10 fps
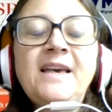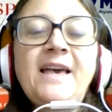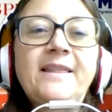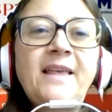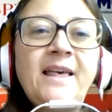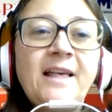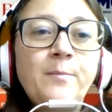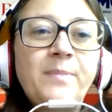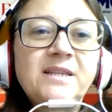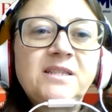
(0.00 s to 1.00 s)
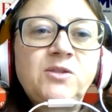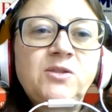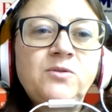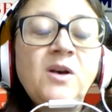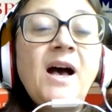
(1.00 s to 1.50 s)
and help us
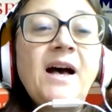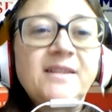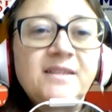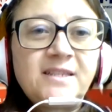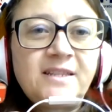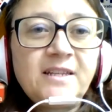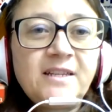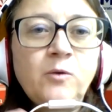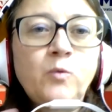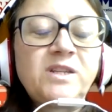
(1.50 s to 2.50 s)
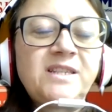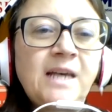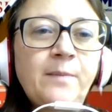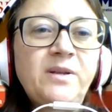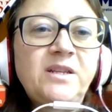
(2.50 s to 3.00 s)
to understand what is
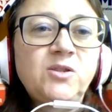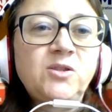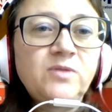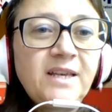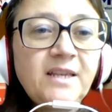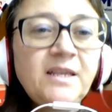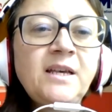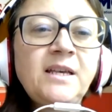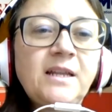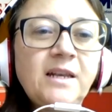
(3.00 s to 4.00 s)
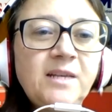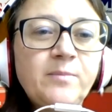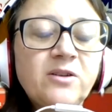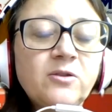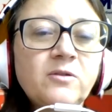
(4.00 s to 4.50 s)
happening today in
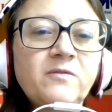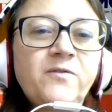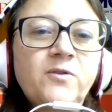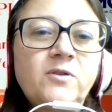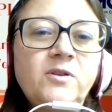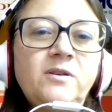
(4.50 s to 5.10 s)
Lebanon for